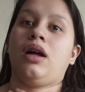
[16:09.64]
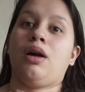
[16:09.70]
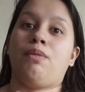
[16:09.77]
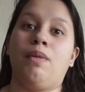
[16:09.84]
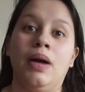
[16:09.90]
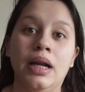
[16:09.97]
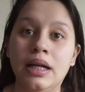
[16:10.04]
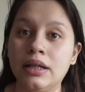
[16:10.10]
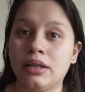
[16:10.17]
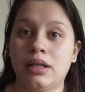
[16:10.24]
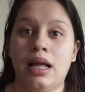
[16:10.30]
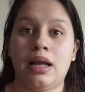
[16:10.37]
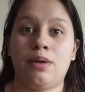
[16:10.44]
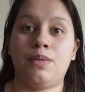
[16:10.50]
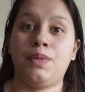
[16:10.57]
where is
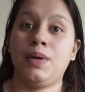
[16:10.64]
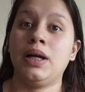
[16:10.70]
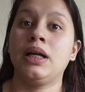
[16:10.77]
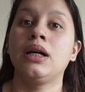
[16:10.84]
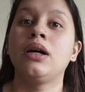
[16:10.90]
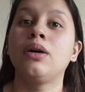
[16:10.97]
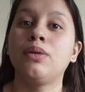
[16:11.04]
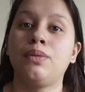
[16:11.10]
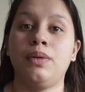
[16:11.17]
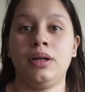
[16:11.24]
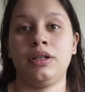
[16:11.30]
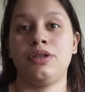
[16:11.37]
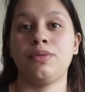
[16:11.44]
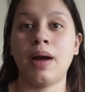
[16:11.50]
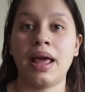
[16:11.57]
like,
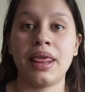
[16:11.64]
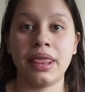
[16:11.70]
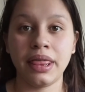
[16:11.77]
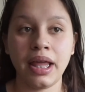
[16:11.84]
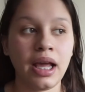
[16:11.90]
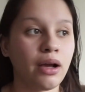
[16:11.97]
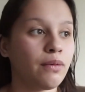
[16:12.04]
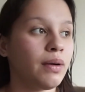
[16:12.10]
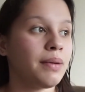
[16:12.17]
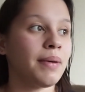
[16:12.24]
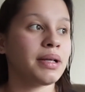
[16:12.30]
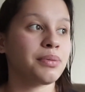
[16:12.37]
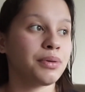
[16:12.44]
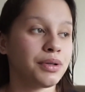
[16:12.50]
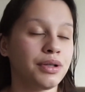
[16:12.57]
what do I think? What am
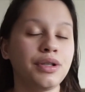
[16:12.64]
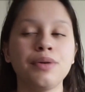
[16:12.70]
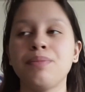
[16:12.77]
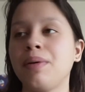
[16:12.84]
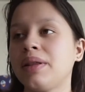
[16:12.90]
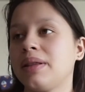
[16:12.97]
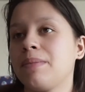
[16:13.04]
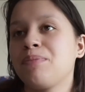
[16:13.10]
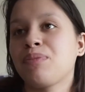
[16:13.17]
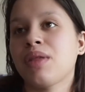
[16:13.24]
I supposed to do? But